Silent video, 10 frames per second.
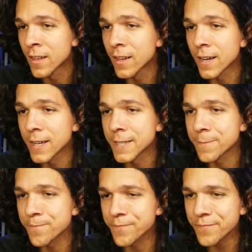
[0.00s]

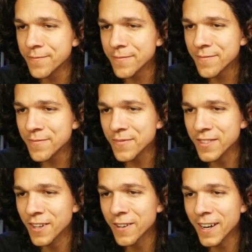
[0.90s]
Um,
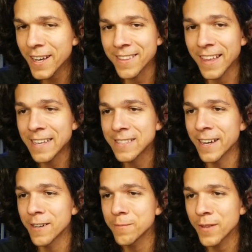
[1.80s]
all right, thanks,
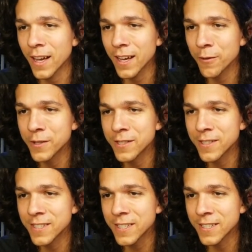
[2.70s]
Aram. Uh, we
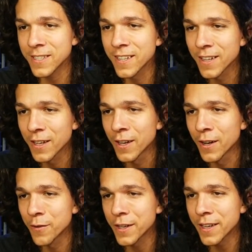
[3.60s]
succeeded.
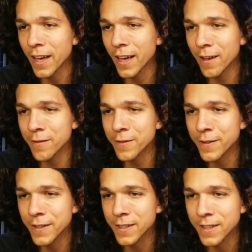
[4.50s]
We have
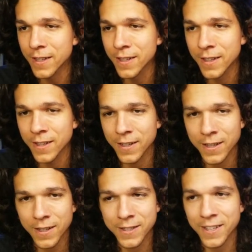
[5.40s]

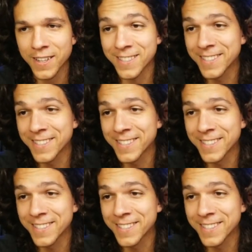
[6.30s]
uh, done it. It's